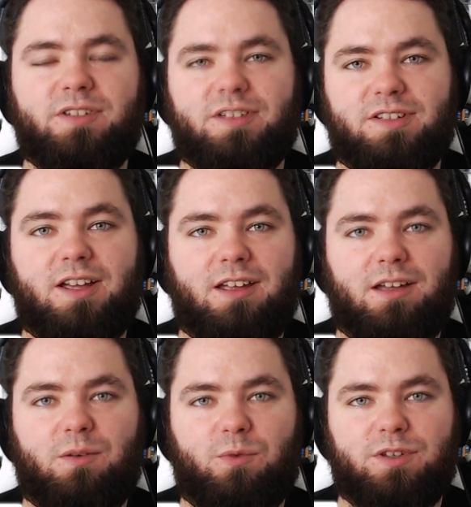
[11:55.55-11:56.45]
a
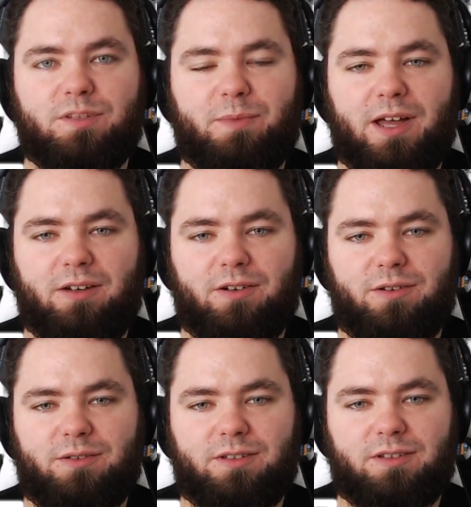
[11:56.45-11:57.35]
psychic and one's a
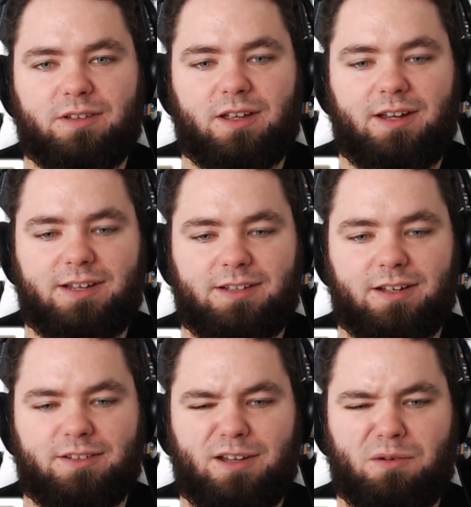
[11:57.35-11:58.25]

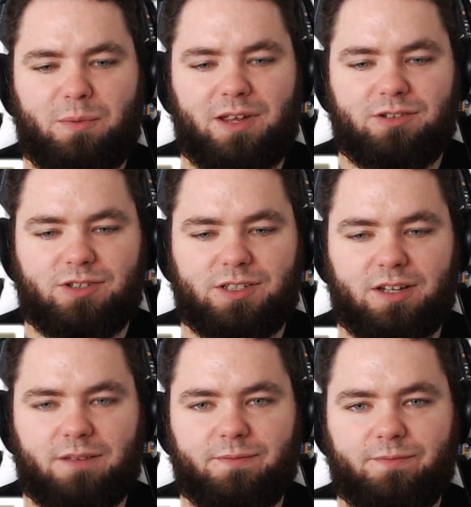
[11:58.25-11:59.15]
pyrokinetic, so that would be interesting.